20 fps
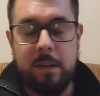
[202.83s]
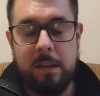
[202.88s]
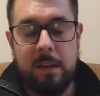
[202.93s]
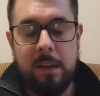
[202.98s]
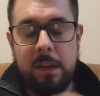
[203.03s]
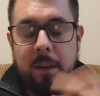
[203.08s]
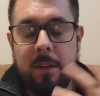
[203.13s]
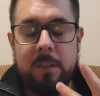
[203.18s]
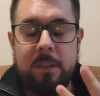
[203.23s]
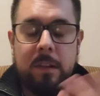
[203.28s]

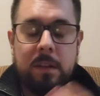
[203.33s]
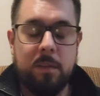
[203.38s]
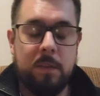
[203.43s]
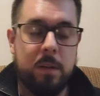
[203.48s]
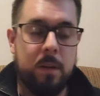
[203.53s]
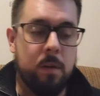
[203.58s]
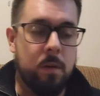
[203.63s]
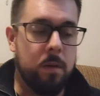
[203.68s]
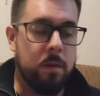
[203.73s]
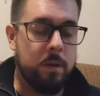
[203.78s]
He doesn't
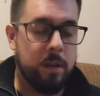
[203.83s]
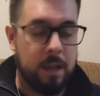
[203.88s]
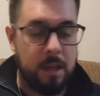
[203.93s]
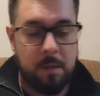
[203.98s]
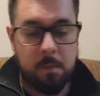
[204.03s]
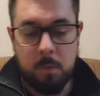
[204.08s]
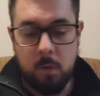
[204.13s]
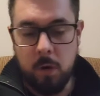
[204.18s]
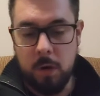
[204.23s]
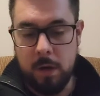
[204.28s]
even know her
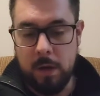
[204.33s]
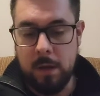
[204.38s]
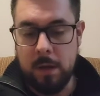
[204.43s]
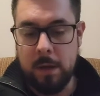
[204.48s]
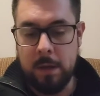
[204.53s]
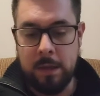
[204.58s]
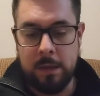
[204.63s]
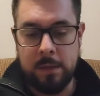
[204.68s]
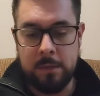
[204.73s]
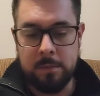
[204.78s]
name quite
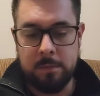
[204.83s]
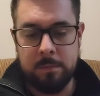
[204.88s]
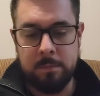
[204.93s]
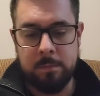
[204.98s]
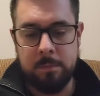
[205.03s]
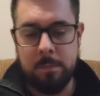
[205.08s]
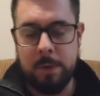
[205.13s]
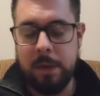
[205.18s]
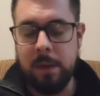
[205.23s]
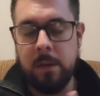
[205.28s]
yet.
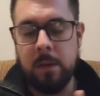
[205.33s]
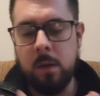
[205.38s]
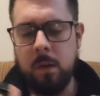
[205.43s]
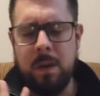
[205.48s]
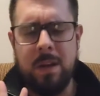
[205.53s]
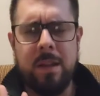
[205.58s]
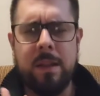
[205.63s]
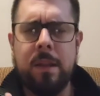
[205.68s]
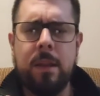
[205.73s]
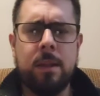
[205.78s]
But you know
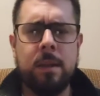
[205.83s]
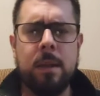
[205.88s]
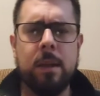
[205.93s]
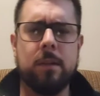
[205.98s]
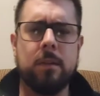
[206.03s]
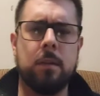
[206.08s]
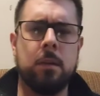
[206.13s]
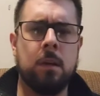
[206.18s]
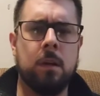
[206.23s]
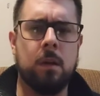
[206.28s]
what? He can
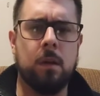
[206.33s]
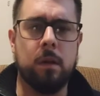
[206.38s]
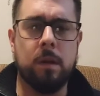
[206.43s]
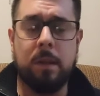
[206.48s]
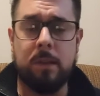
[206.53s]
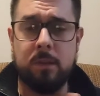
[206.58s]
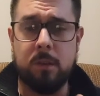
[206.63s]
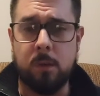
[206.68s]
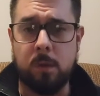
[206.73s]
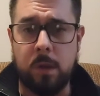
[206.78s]
get to know her.
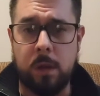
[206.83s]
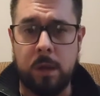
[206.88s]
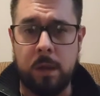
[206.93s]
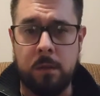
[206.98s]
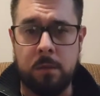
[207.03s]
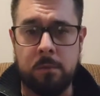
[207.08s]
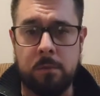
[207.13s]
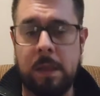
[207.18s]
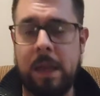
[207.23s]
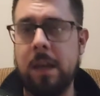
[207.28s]
That's okay.
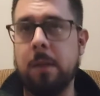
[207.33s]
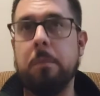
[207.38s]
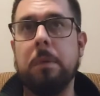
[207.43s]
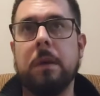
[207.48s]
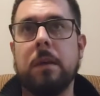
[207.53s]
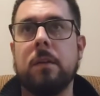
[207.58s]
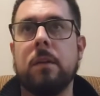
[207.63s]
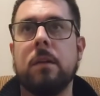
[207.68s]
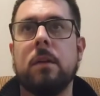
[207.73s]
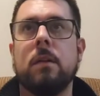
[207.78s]
Not a
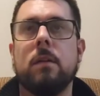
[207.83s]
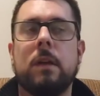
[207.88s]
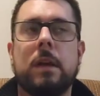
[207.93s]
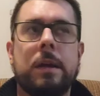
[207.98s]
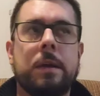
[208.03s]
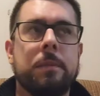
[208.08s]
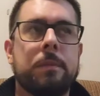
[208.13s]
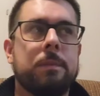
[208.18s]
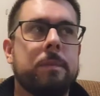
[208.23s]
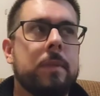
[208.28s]
big deal, right?